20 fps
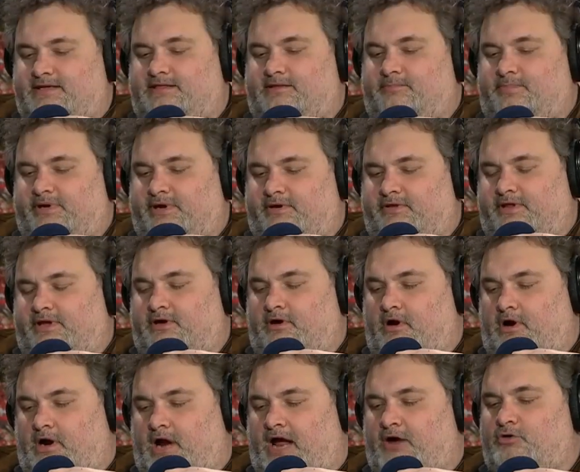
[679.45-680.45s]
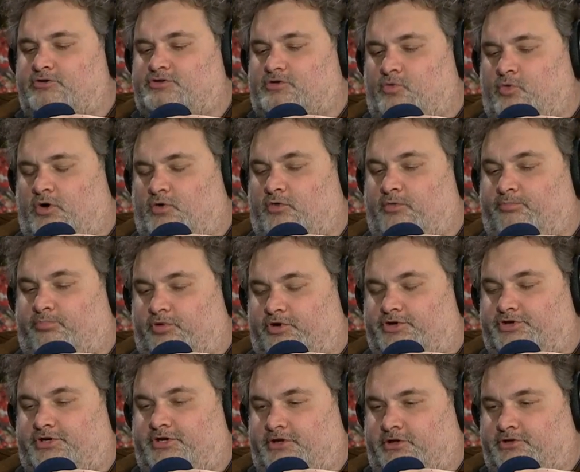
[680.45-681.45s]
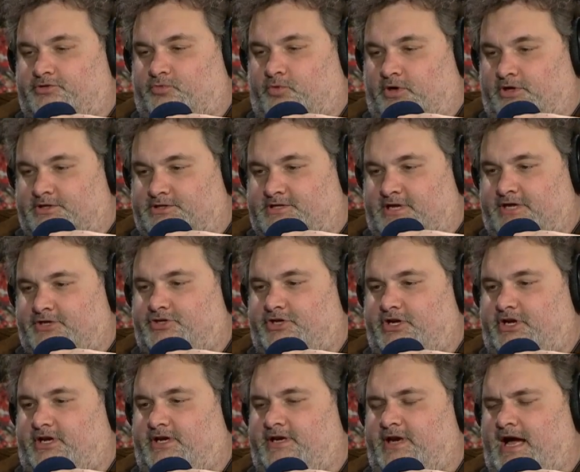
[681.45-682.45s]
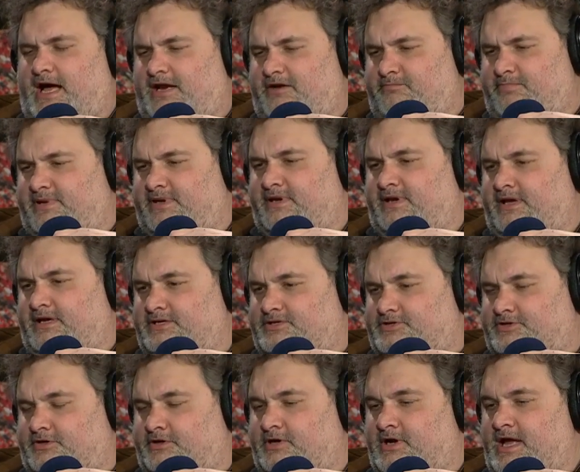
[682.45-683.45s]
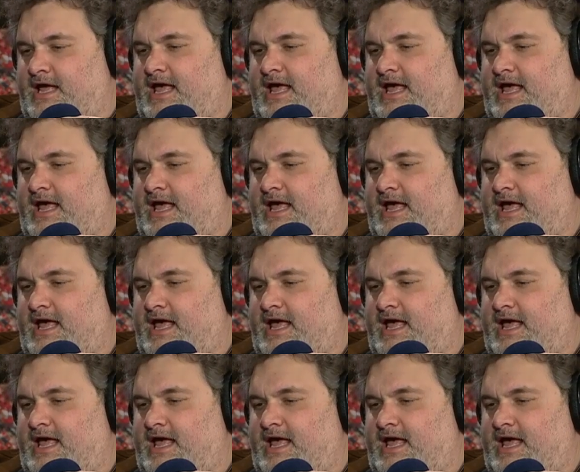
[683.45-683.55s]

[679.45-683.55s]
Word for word: the bigger they are. I also worked with Brooke Shields once, and right. she could not have been nicer.